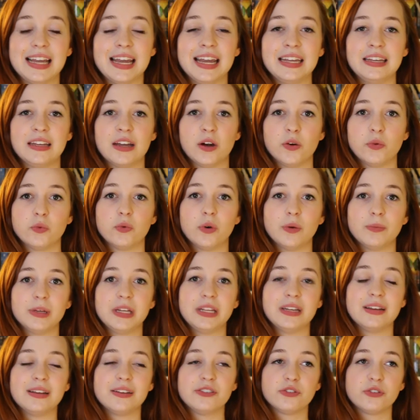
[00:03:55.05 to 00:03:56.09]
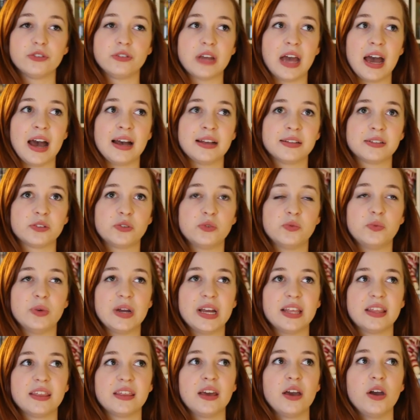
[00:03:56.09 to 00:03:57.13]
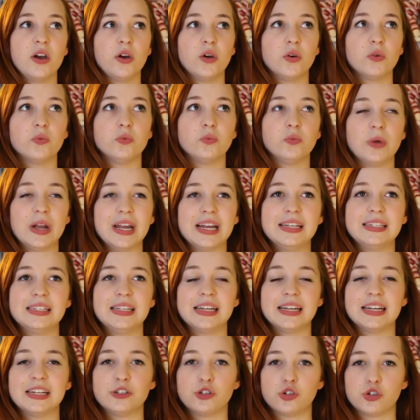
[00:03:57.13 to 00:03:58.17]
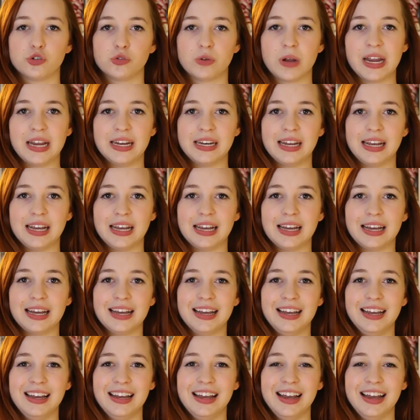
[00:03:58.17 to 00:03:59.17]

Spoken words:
a young woman tasked with raising and training